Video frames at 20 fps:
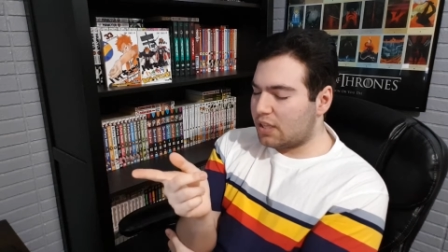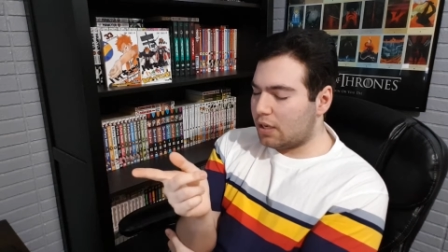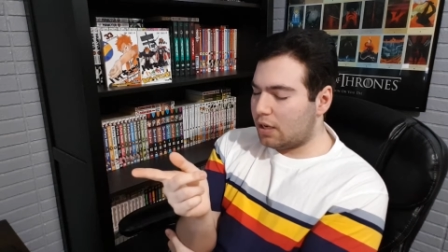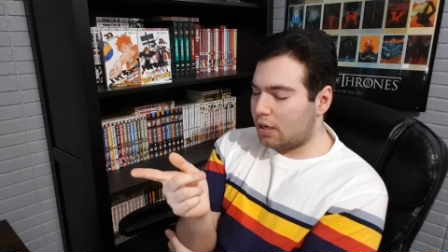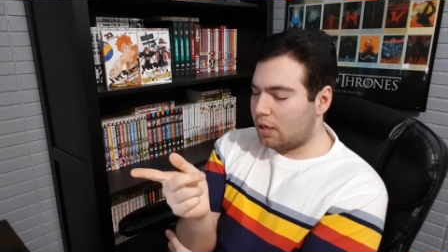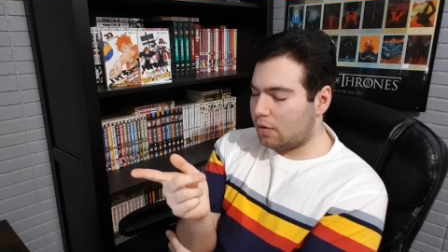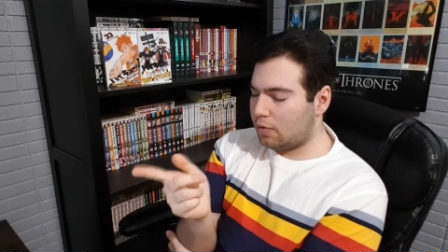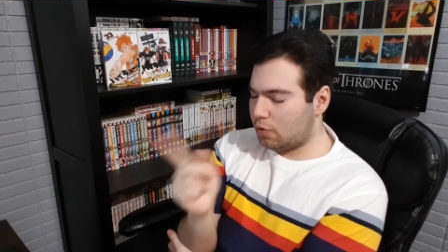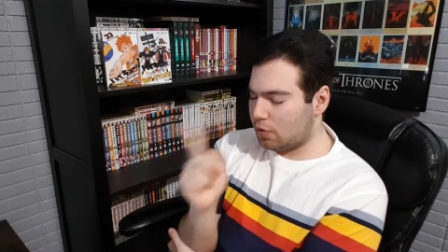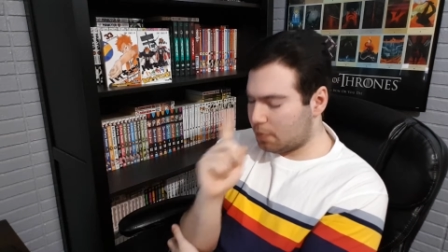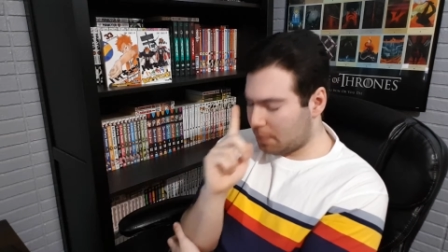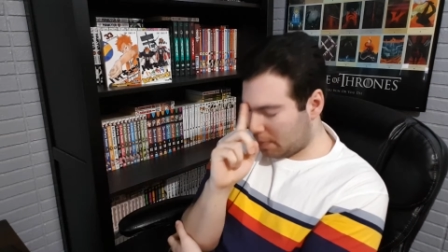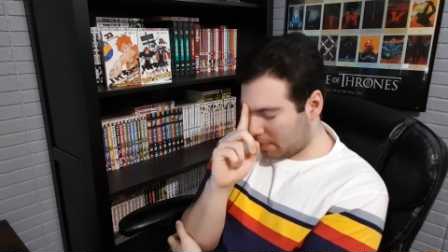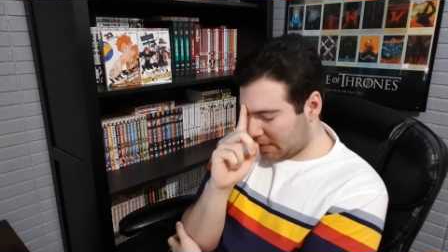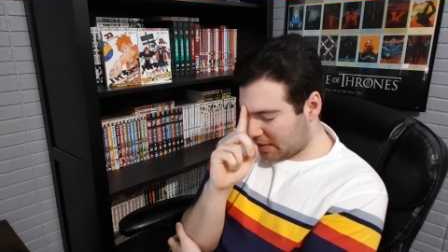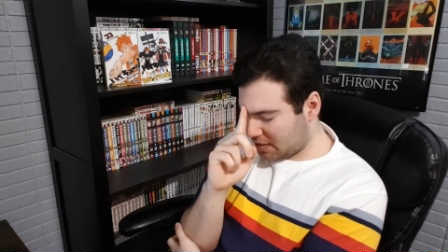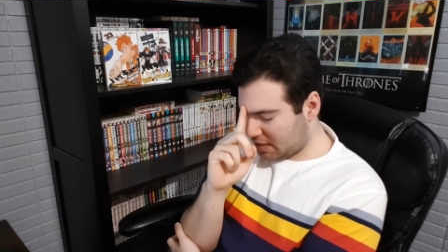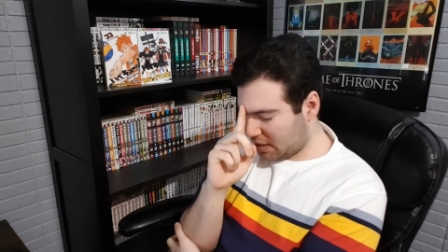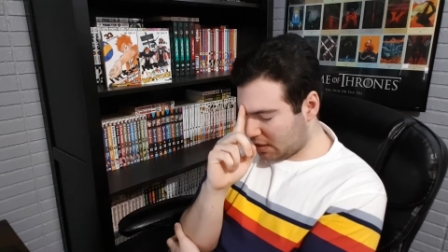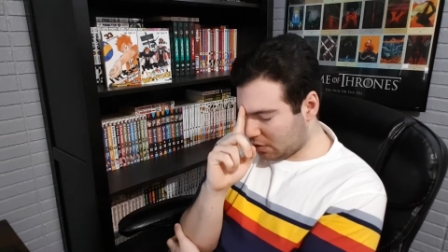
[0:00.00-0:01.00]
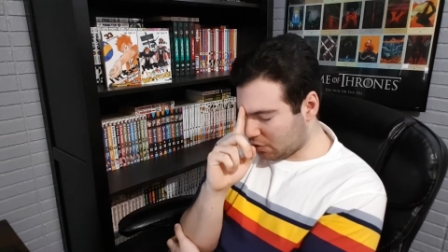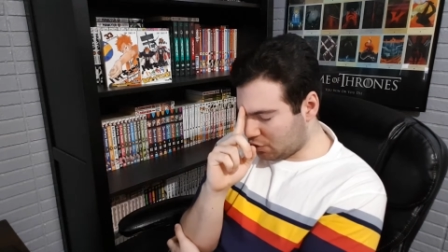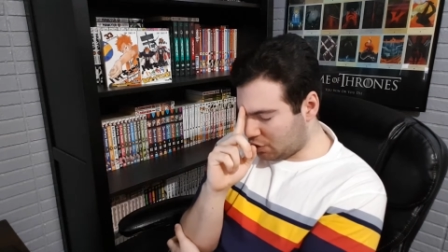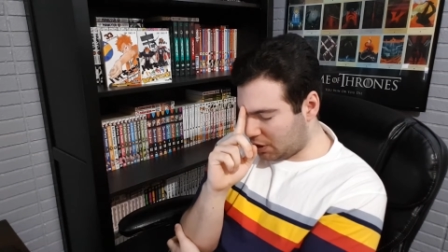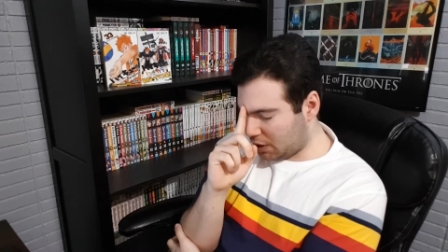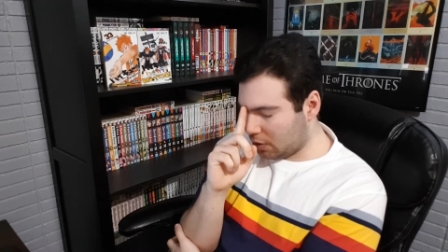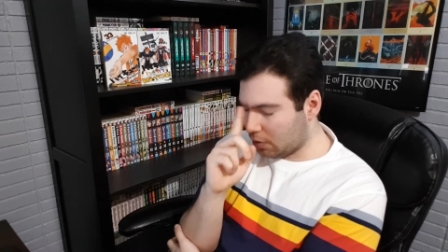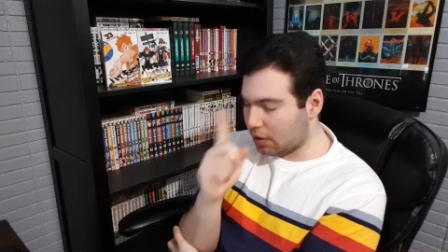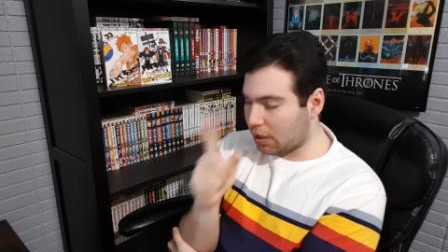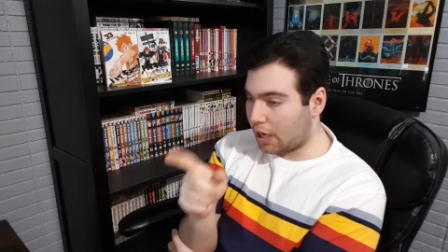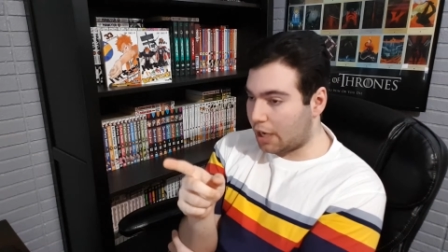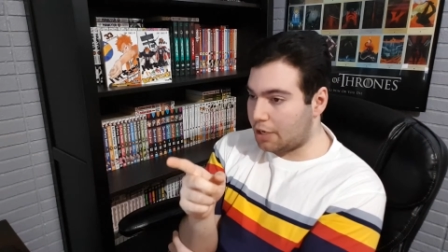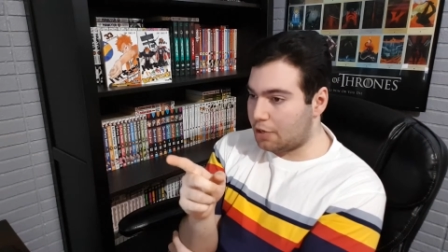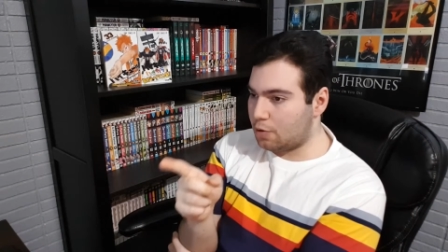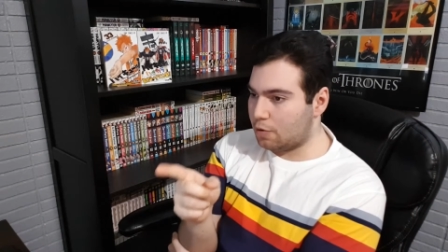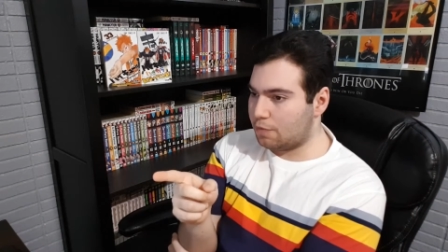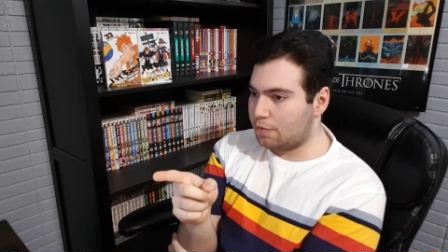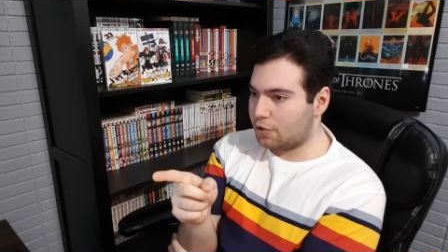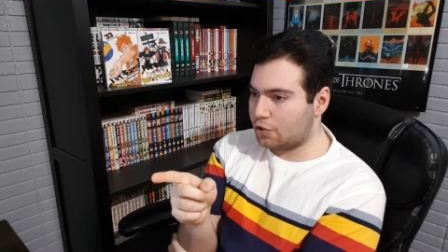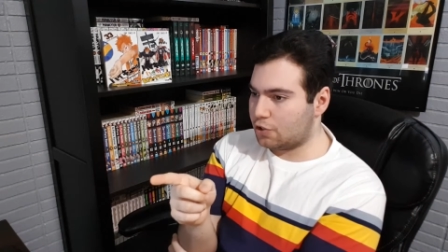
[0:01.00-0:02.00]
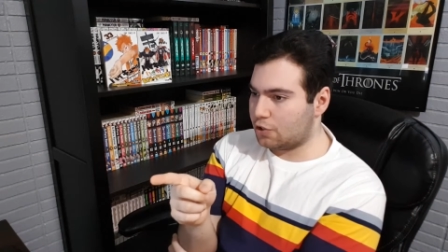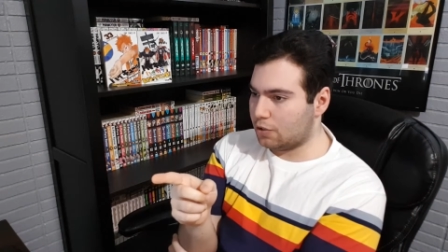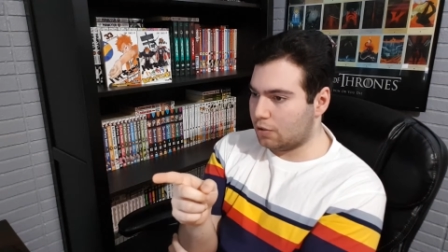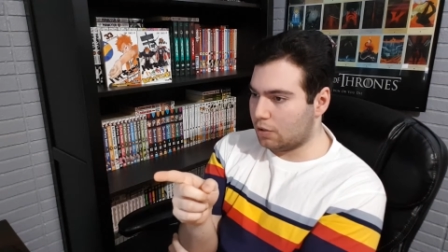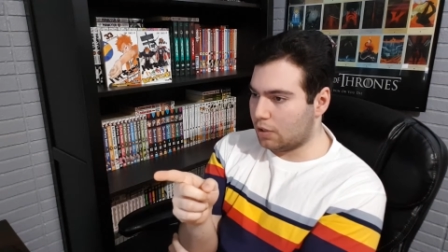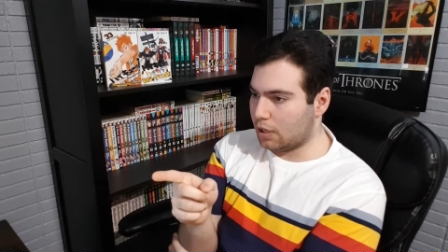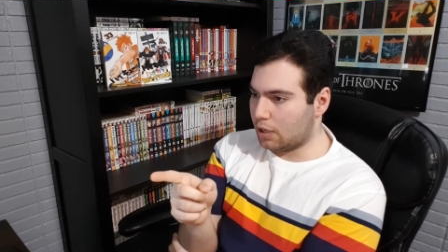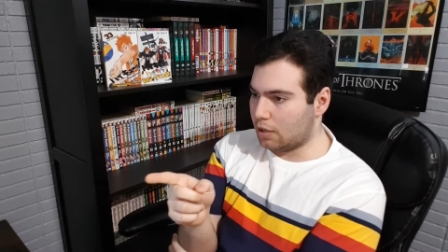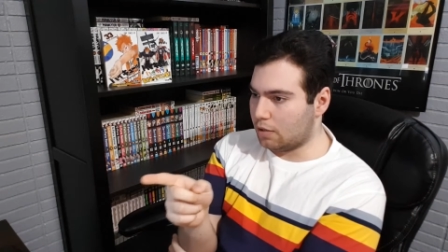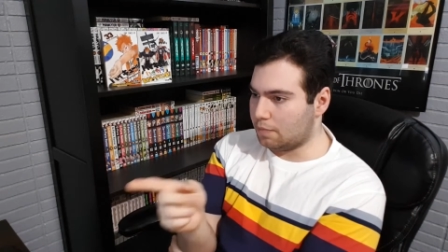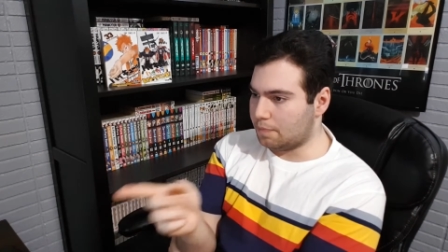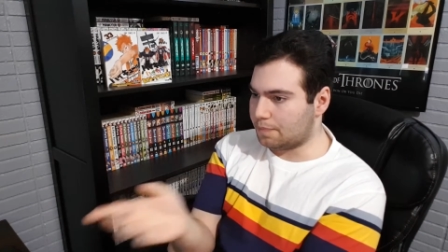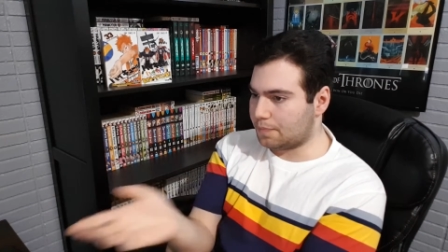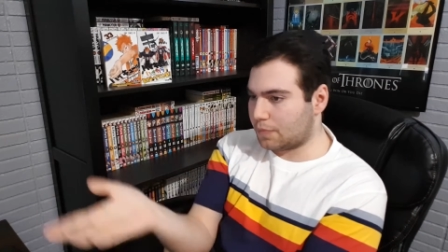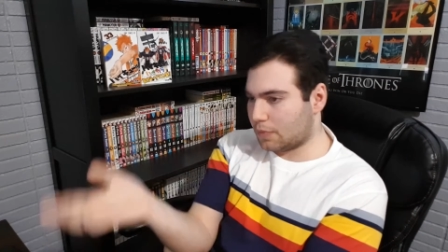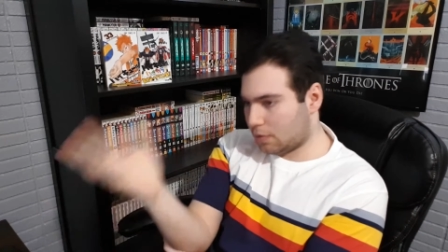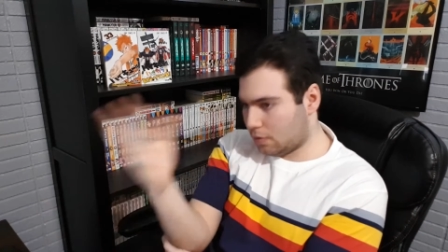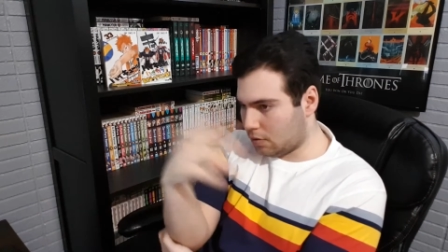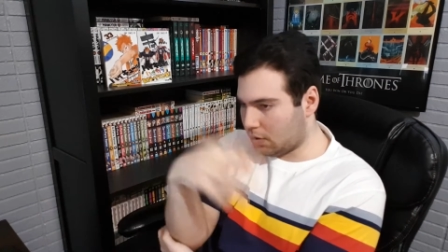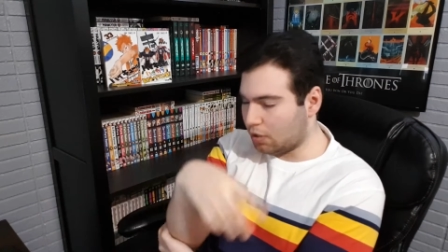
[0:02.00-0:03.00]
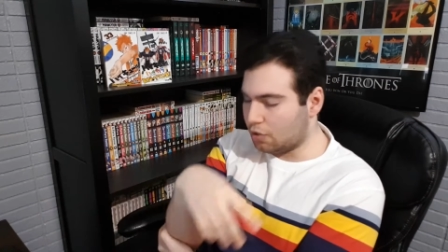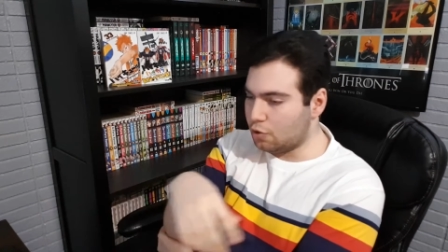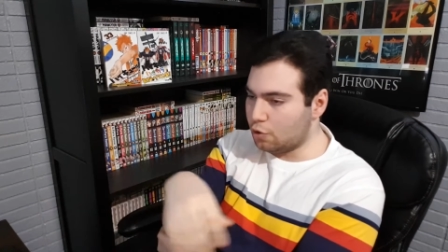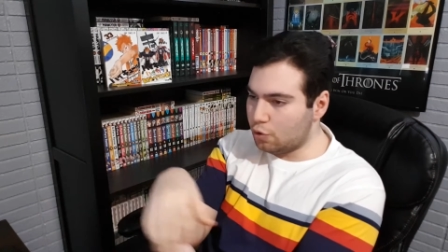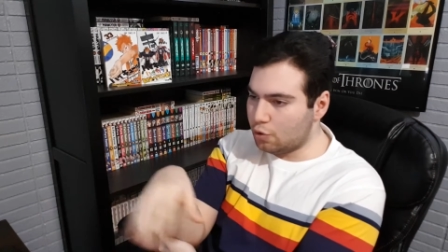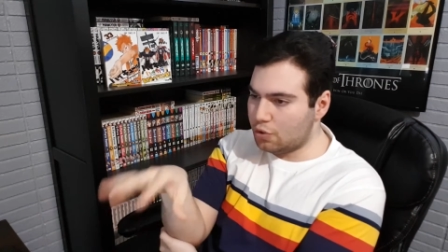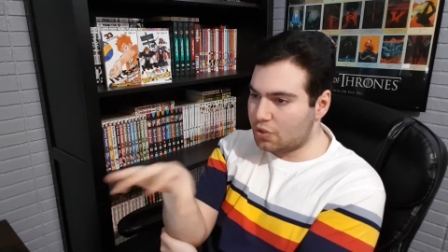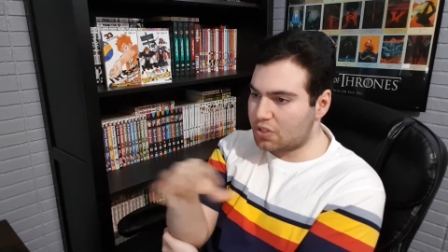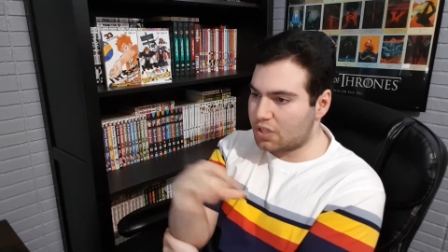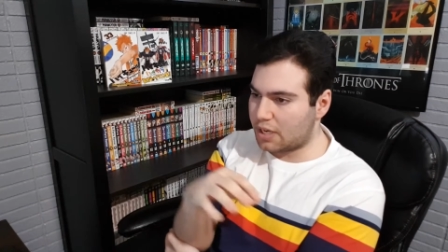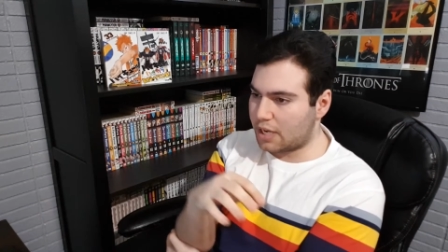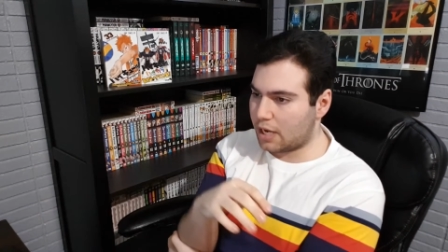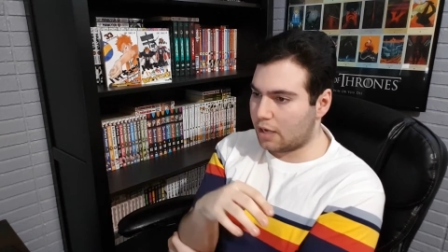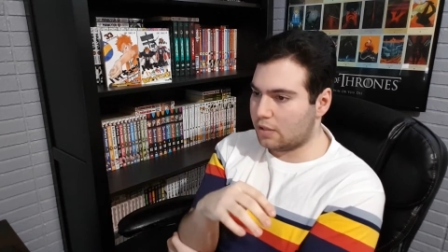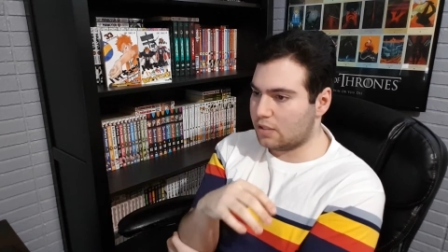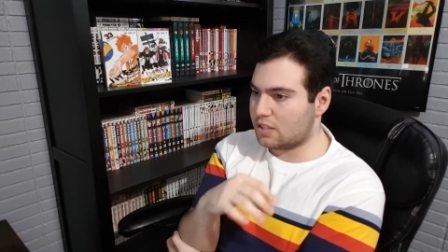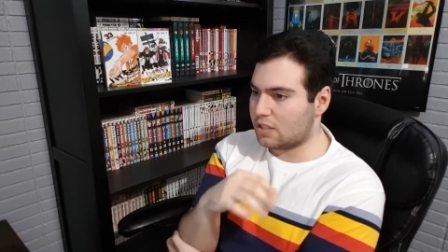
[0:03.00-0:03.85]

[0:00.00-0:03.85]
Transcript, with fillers: it was my man TLG or the Haikyuu official, um, the news account and